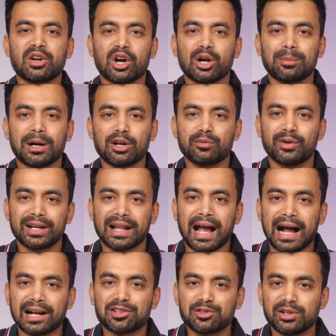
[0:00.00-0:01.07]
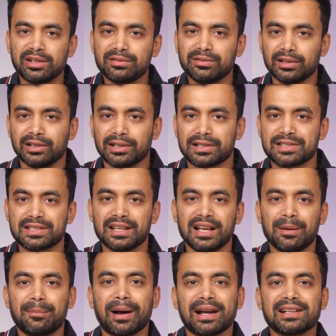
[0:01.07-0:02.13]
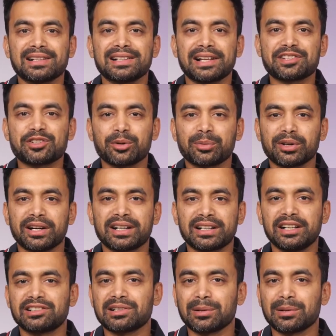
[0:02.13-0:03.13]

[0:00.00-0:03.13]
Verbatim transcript: talk about what actually works. Parallels Desktop currently